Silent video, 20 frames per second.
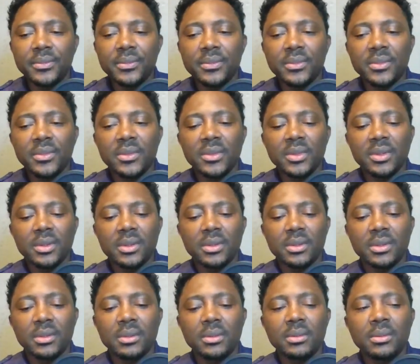
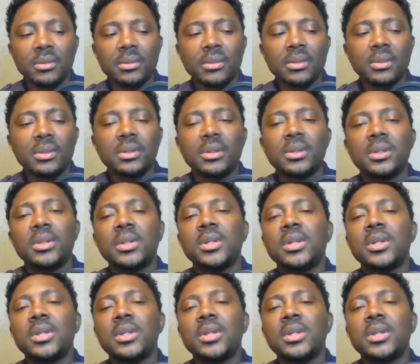(no one is talking)